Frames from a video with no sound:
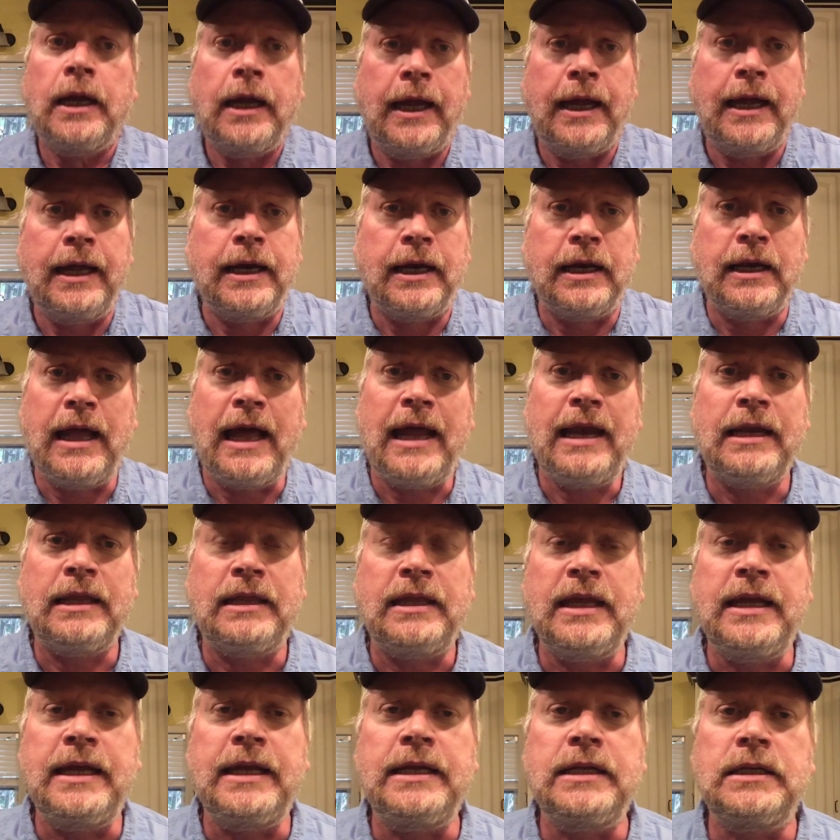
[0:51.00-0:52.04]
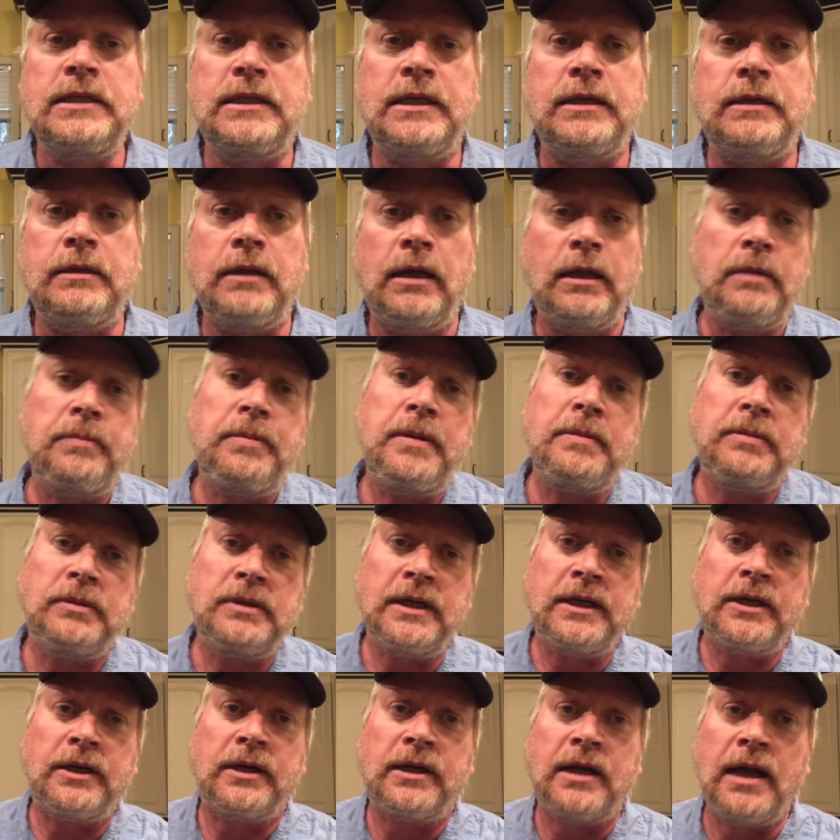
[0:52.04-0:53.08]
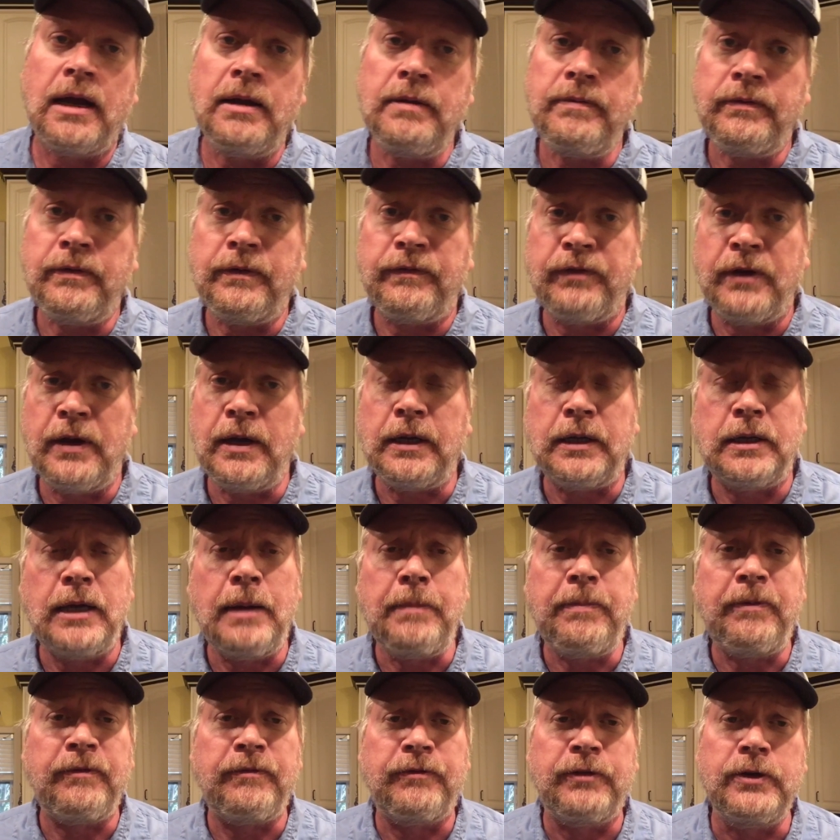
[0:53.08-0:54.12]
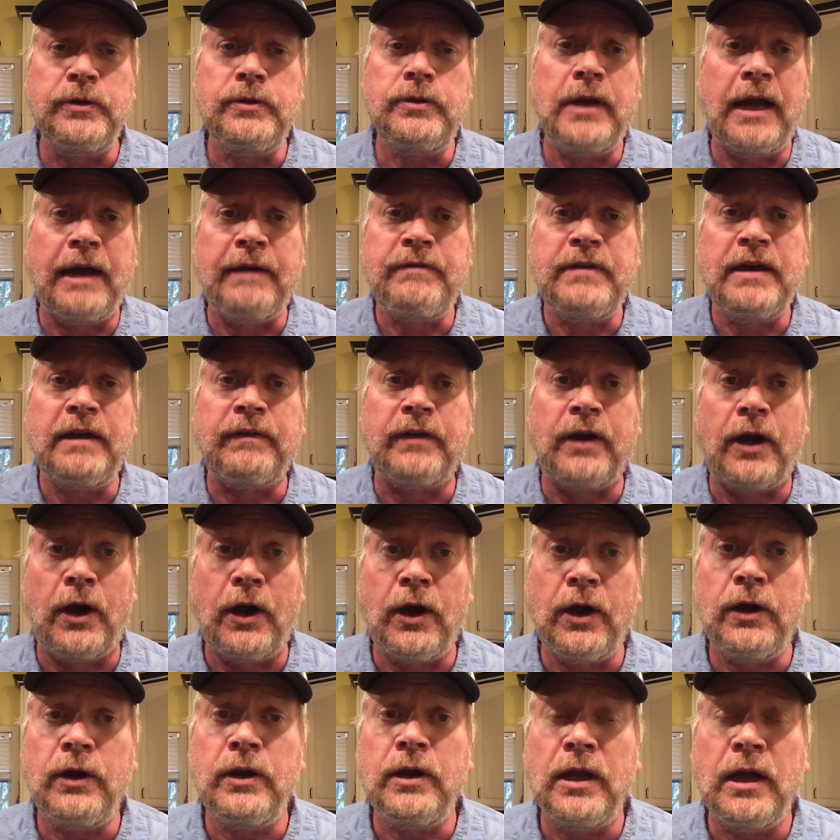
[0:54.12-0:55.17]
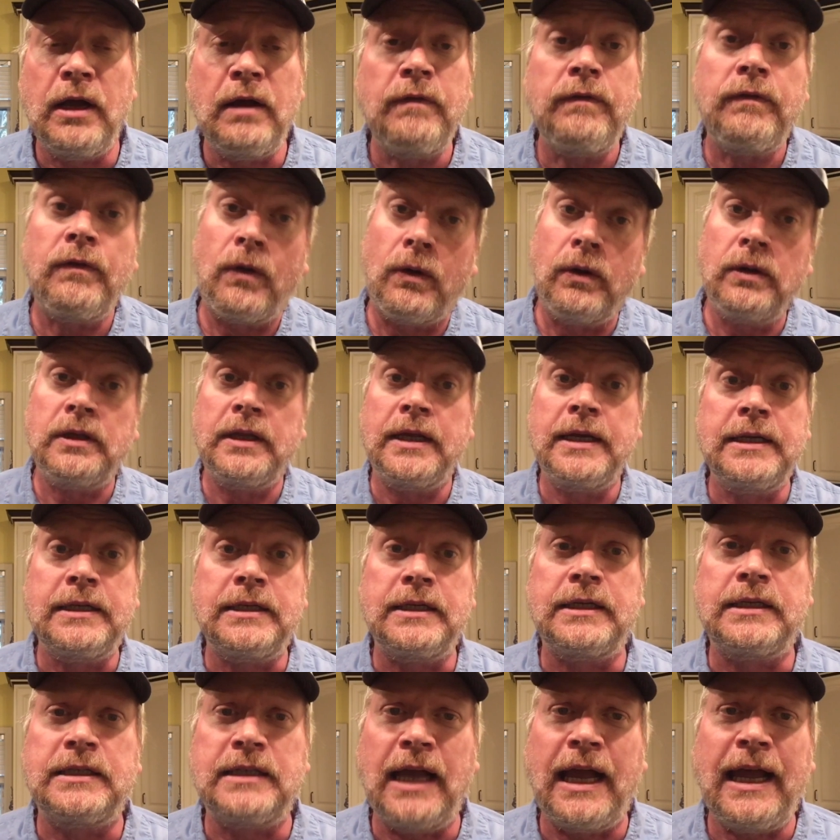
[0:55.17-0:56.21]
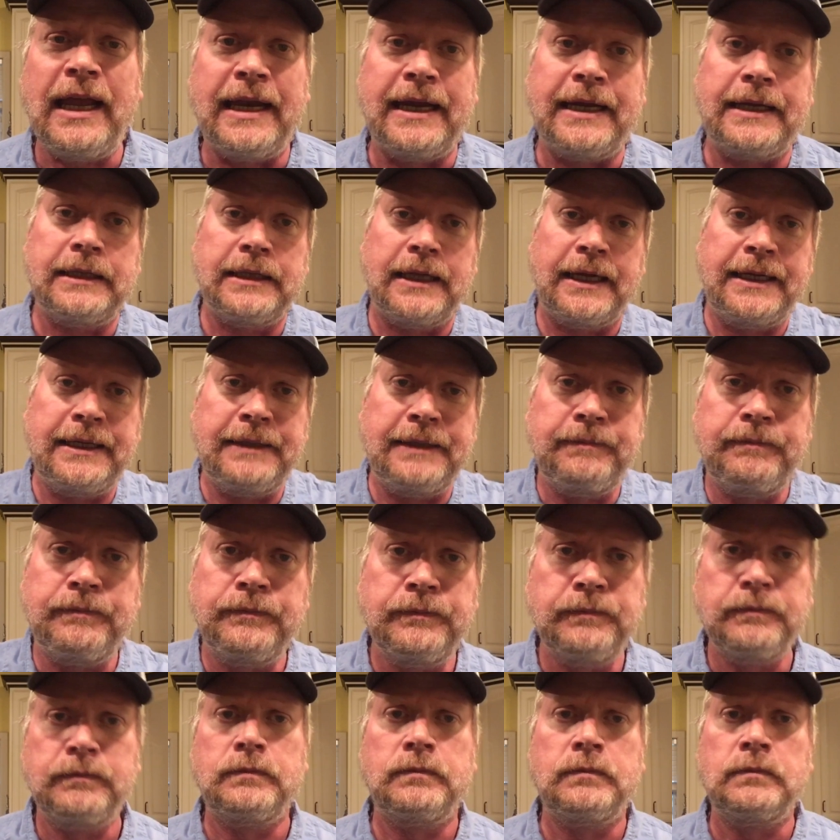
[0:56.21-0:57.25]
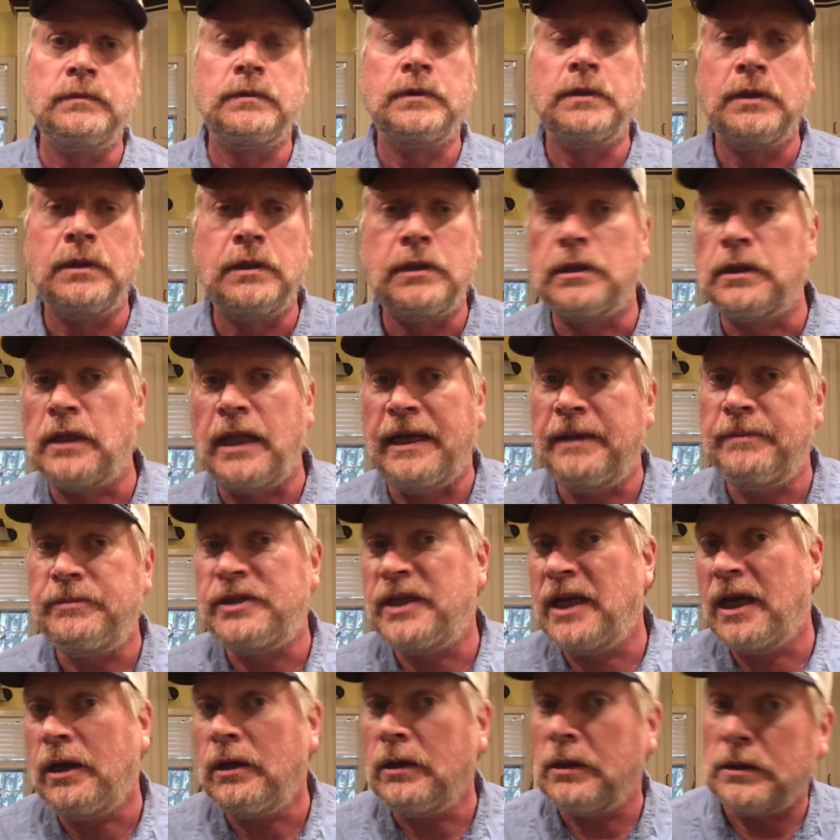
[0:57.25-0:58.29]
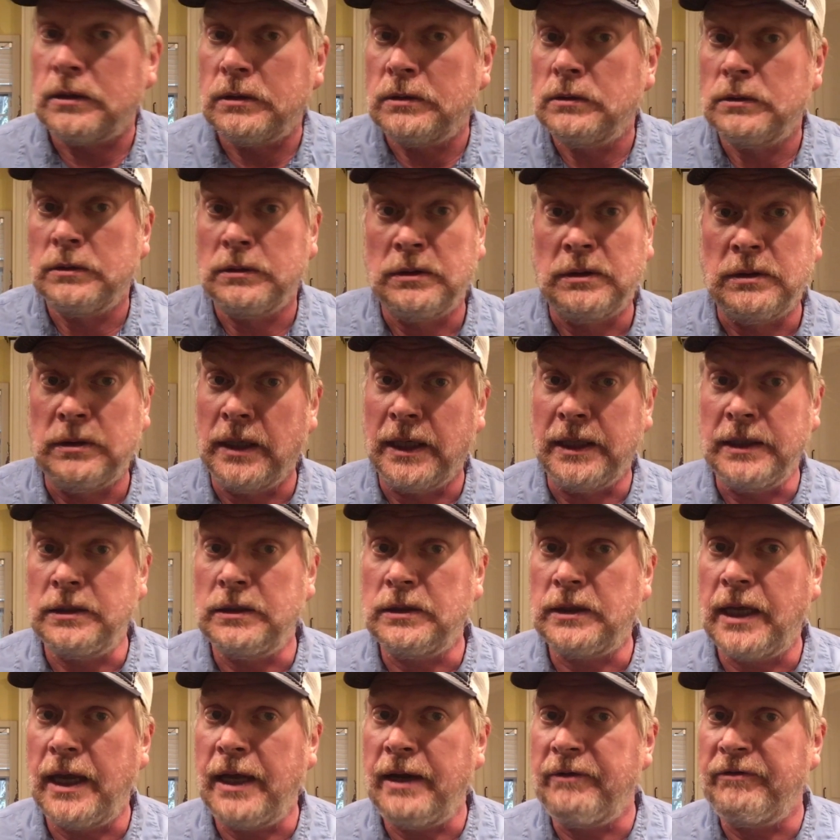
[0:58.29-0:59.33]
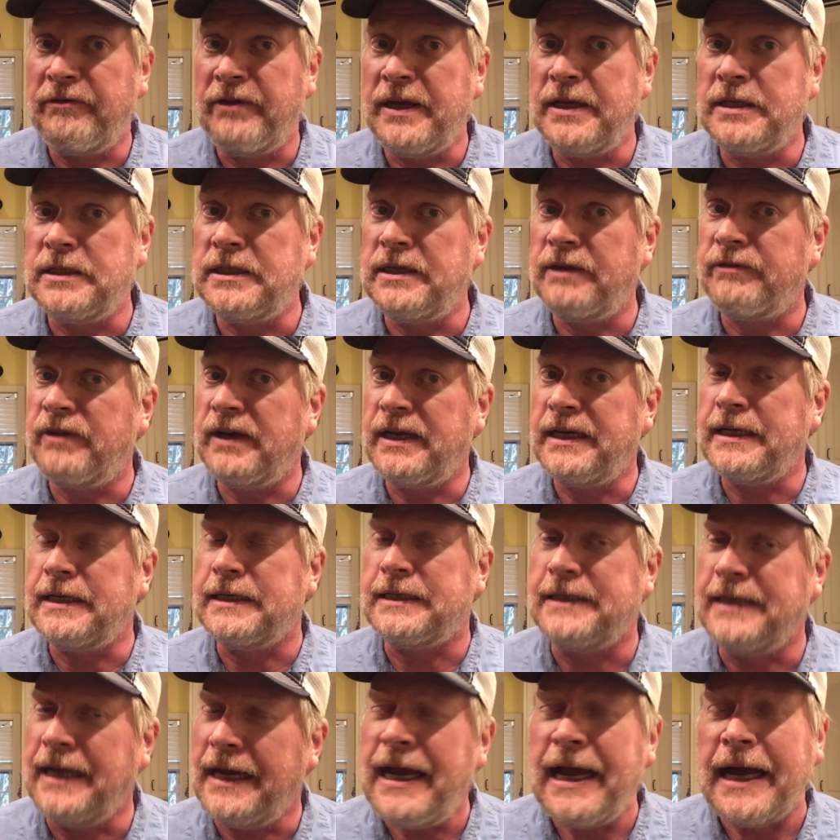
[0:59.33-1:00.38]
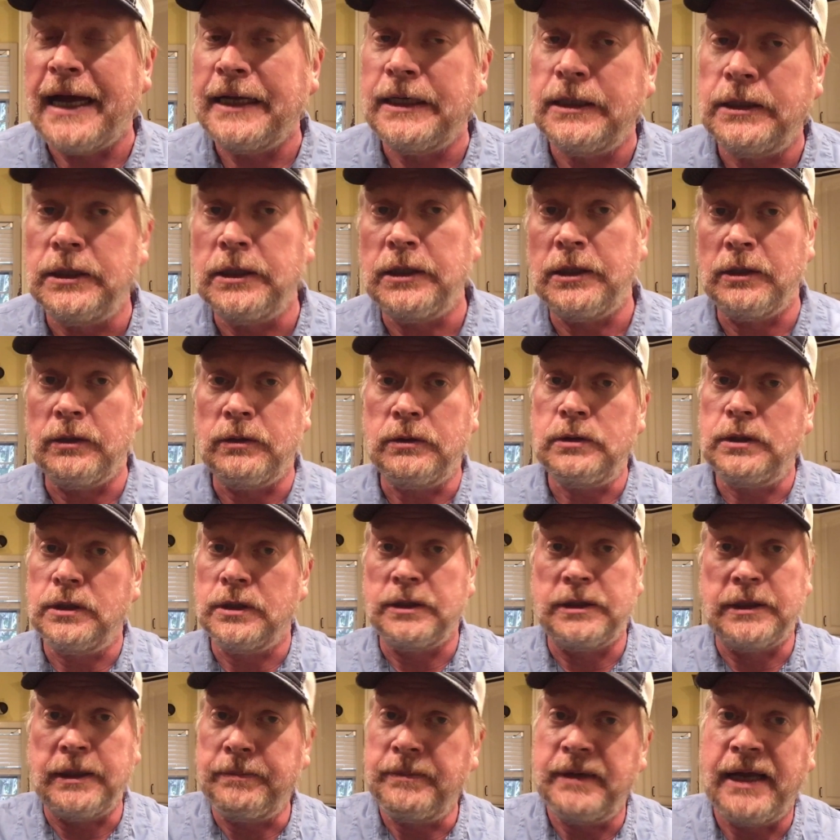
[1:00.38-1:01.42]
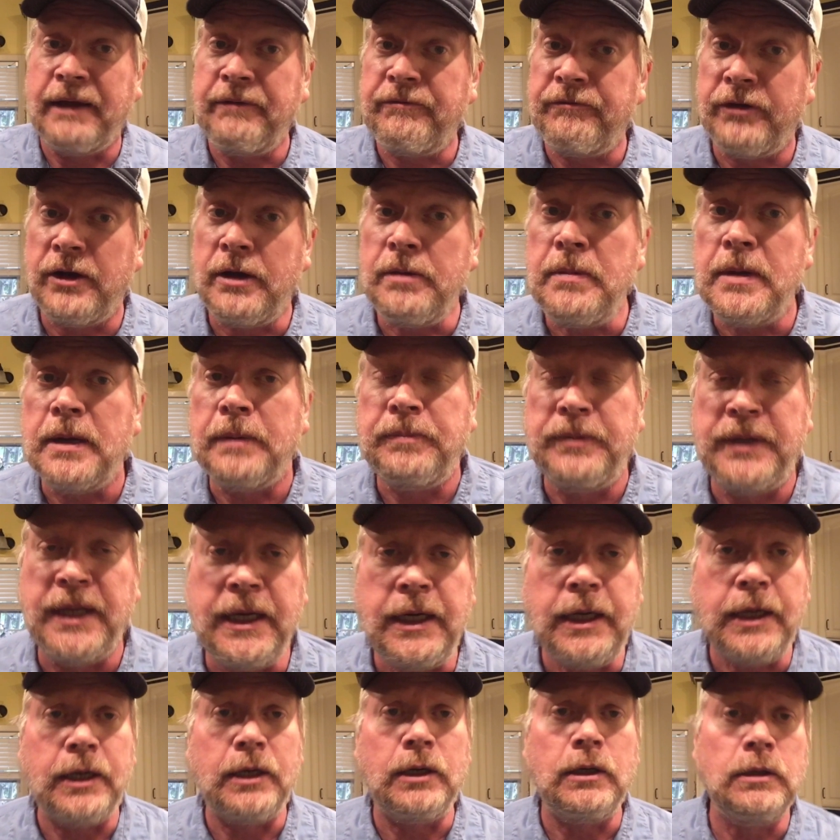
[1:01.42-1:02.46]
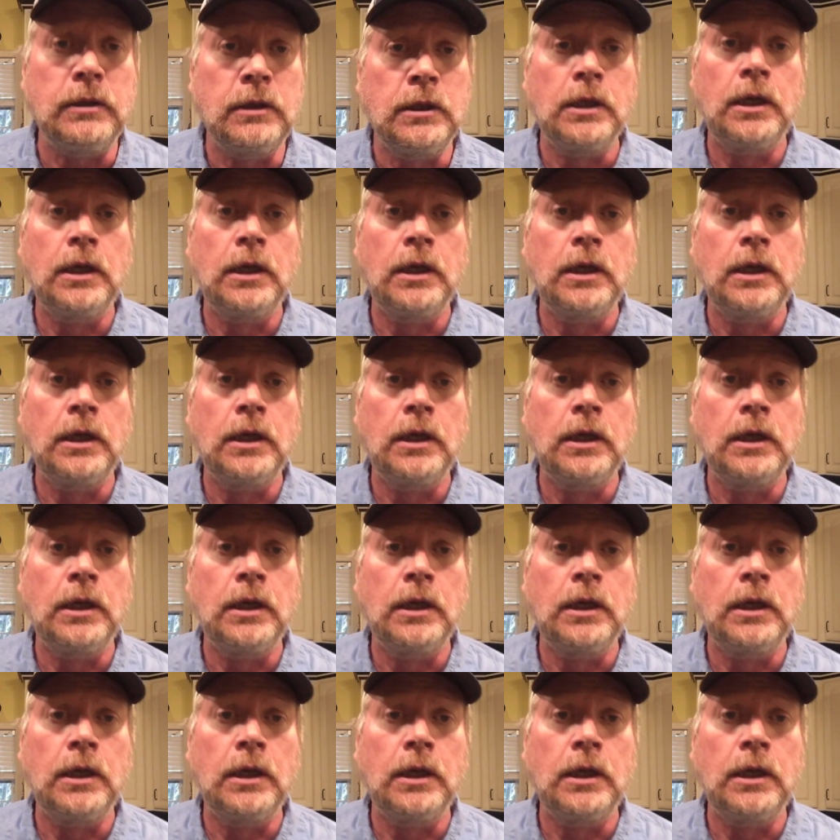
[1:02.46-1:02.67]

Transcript: And a lot of things that other people think are com comfort food I've never heard of or thinks exotic, like clam chowder. That's kind of fancy if I get that, you know, because I'm not from up there.